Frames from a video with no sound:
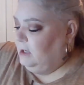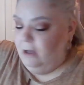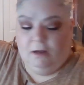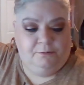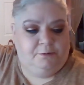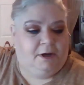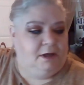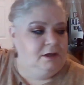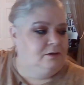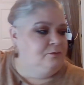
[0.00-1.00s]
All
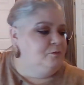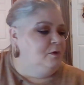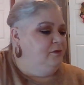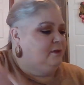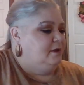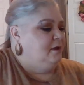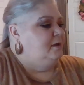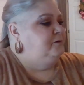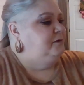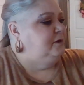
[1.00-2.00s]
right, and the one thing
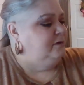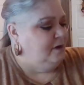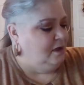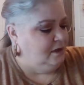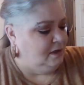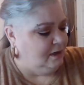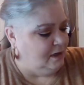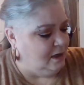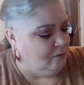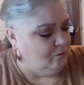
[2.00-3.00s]
I did not
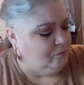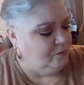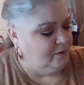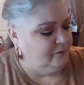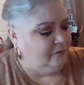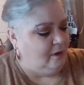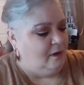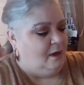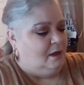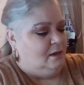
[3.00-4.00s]
get out was
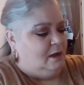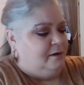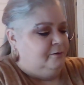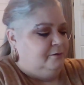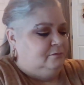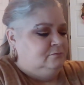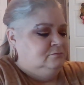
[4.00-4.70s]
highlighter.